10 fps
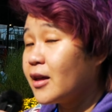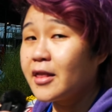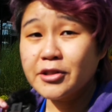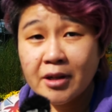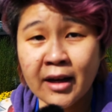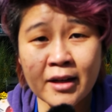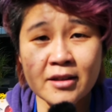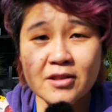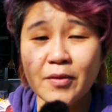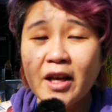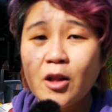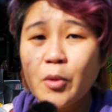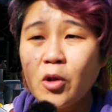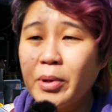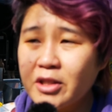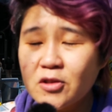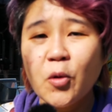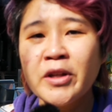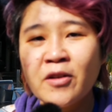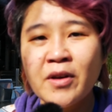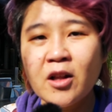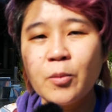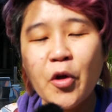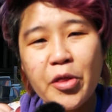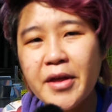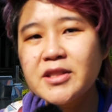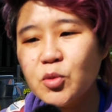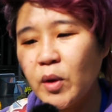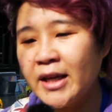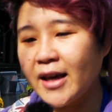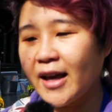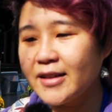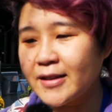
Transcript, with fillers: The shiny is available, but it's only available this weekend.